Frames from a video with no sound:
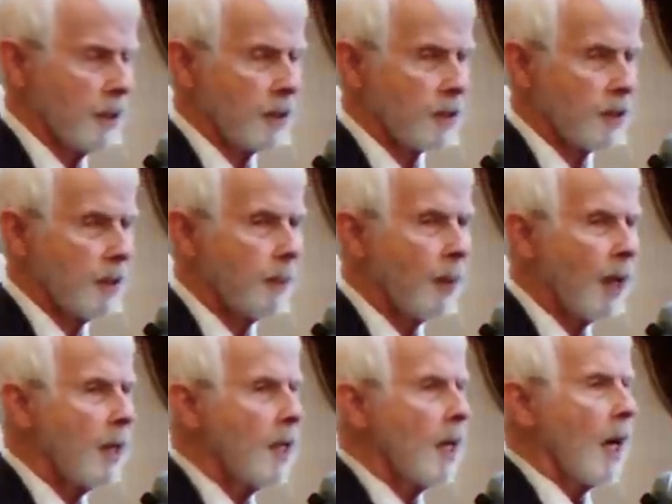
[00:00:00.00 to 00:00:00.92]
this.
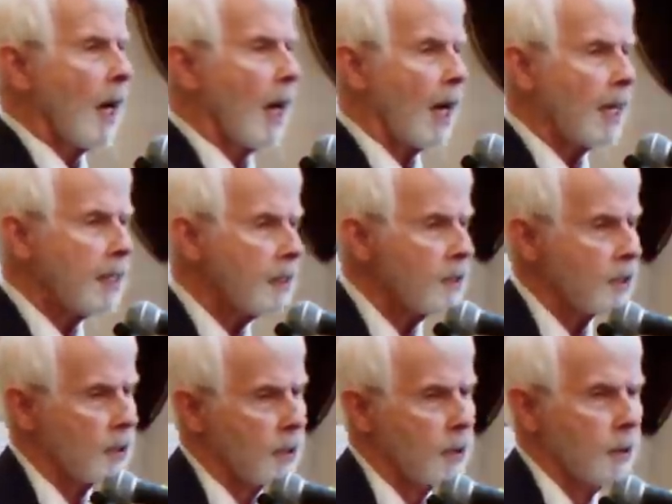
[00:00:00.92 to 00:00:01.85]
I
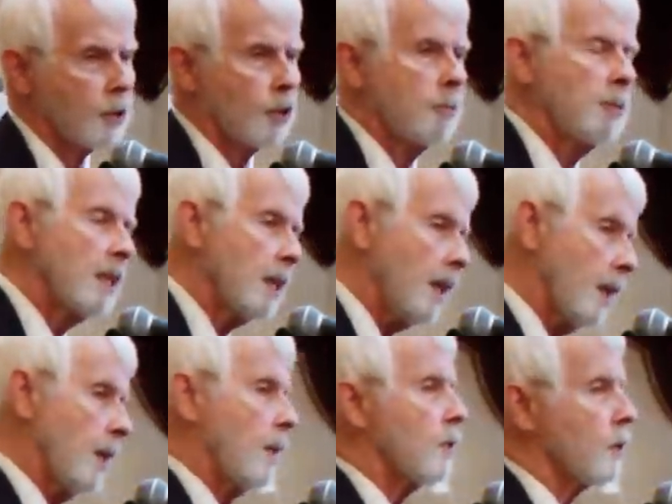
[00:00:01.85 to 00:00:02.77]
consider this to be an
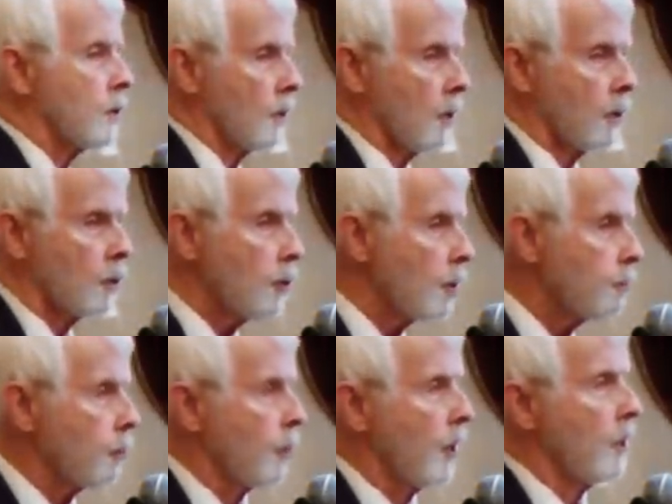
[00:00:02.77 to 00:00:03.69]
answer to the
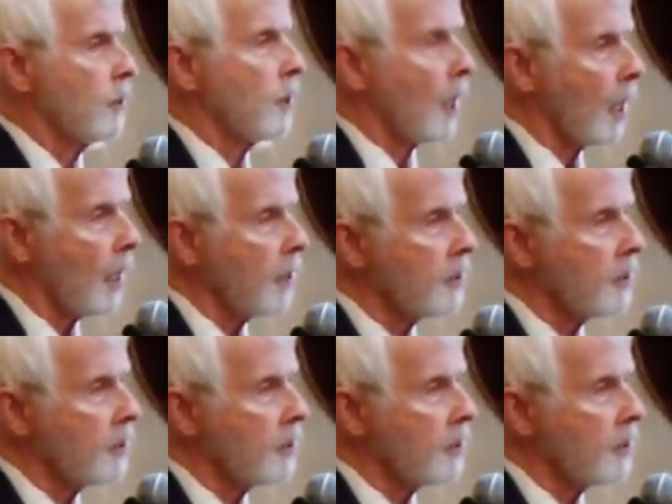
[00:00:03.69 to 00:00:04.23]
prayer that I